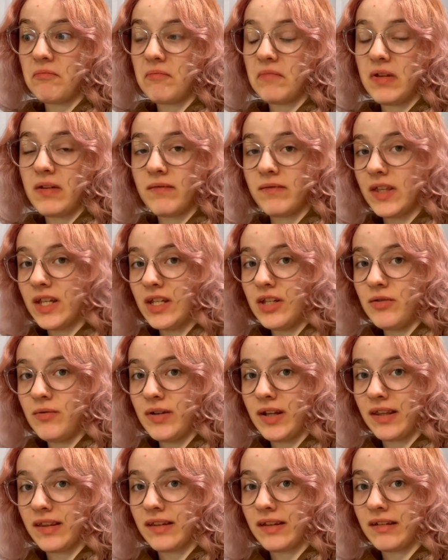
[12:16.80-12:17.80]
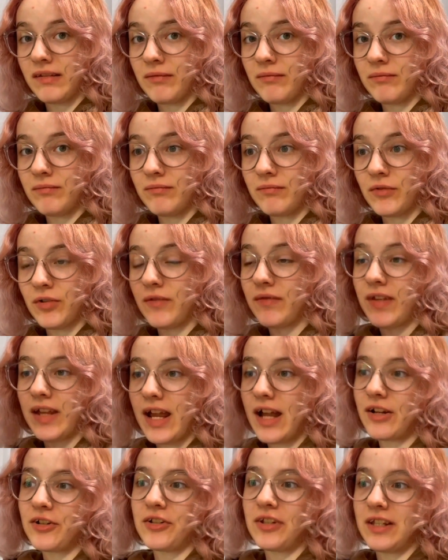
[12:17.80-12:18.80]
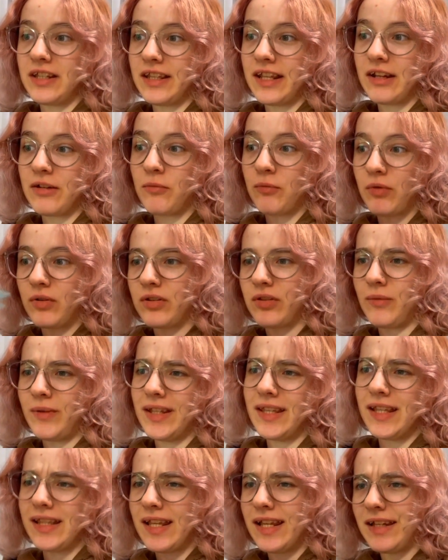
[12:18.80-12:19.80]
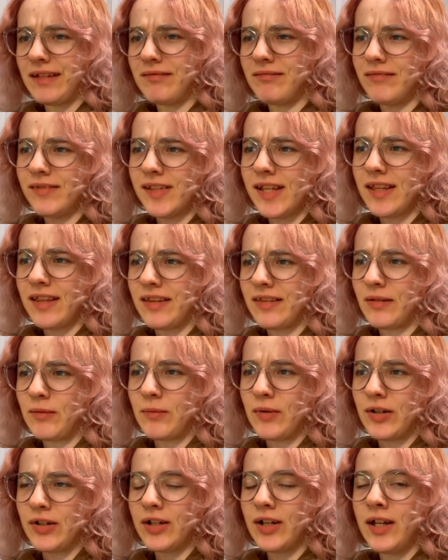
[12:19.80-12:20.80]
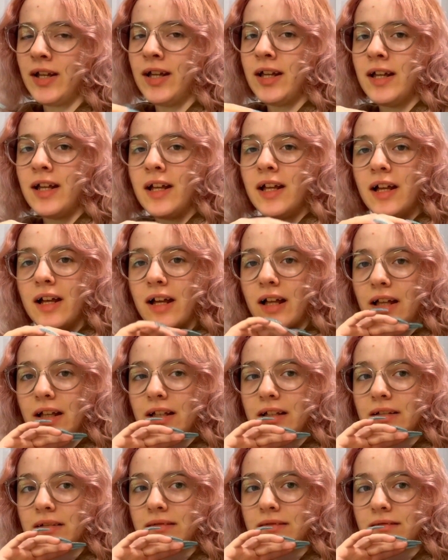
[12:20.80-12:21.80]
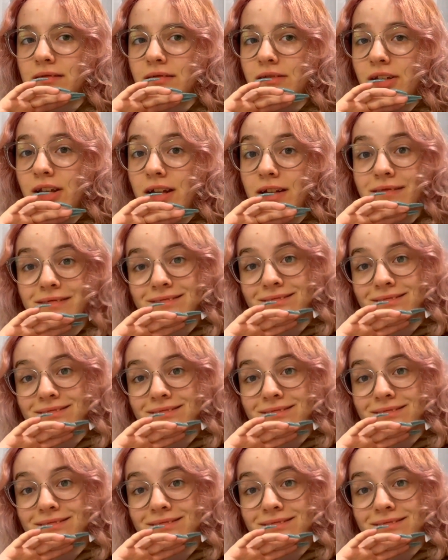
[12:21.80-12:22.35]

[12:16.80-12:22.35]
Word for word: if they do anything, or if they actually like work the way that they say that they work. Uh, so yeah.